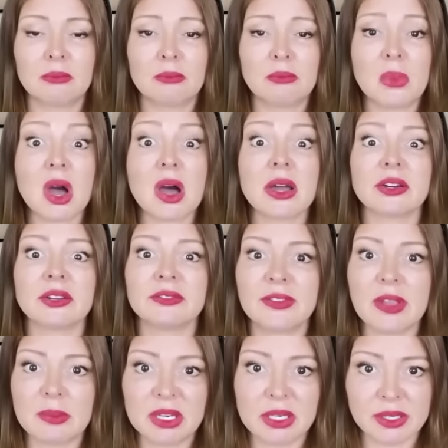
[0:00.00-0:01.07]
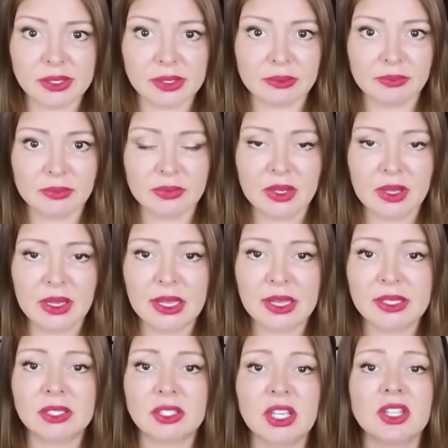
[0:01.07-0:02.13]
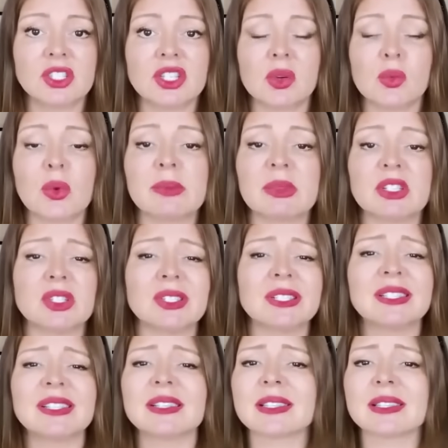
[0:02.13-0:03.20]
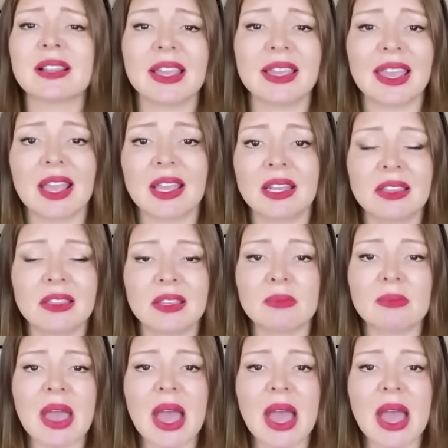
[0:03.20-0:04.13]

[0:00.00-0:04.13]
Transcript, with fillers: Modern feminism is teaching women to dislike anything